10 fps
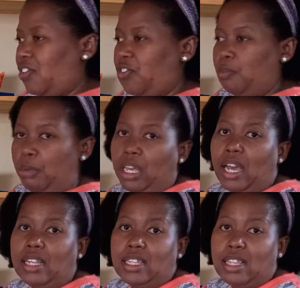for me
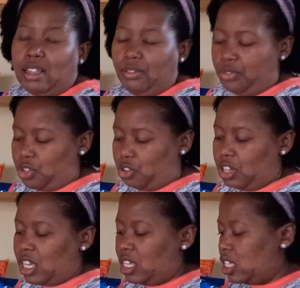other than for the
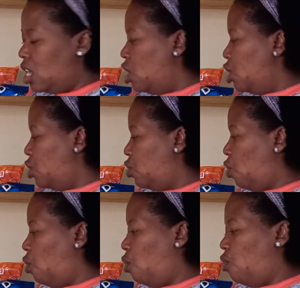cookies.
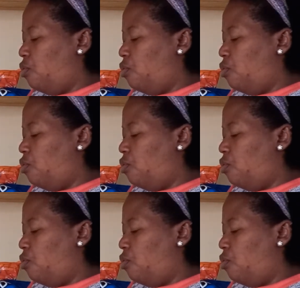So